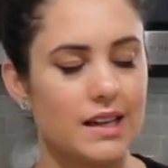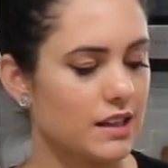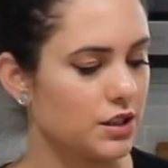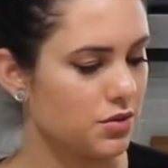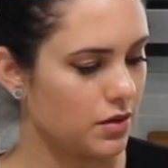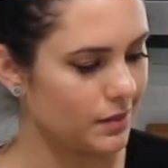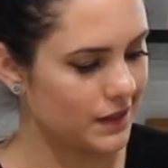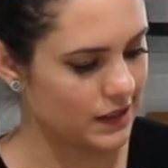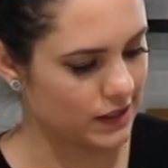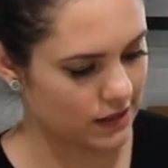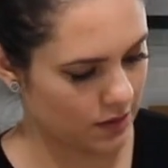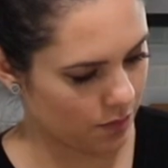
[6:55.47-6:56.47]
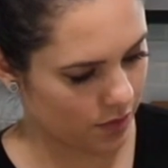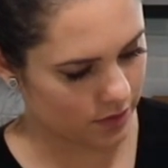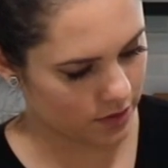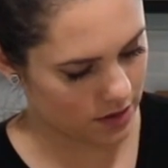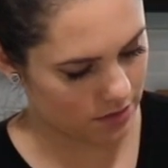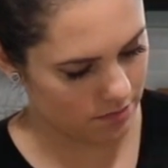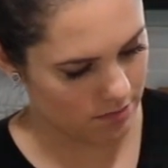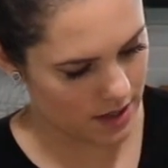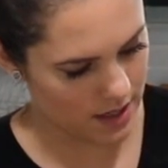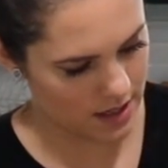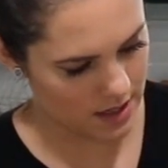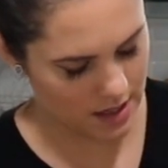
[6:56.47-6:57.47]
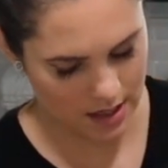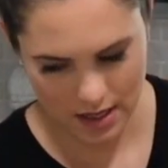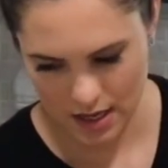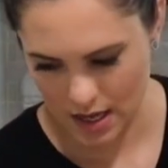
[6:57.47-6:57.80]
extremely simple to make.